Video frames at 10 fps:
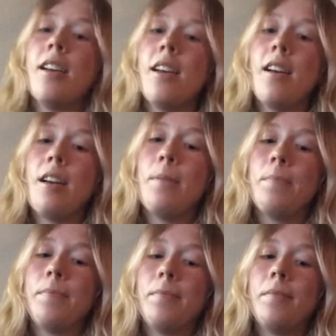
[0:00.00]

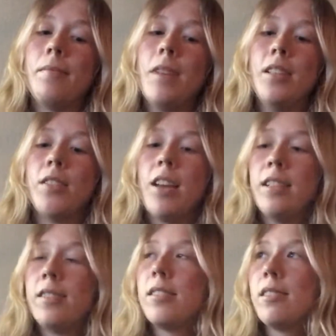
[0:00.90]
And so
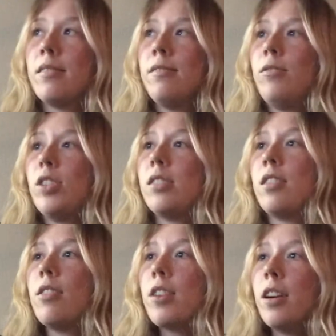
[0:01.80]
that's just the
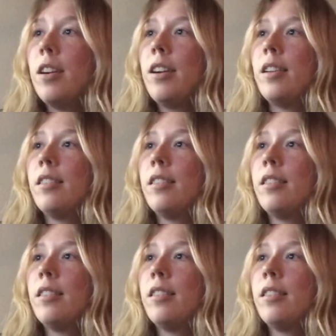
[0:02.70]
third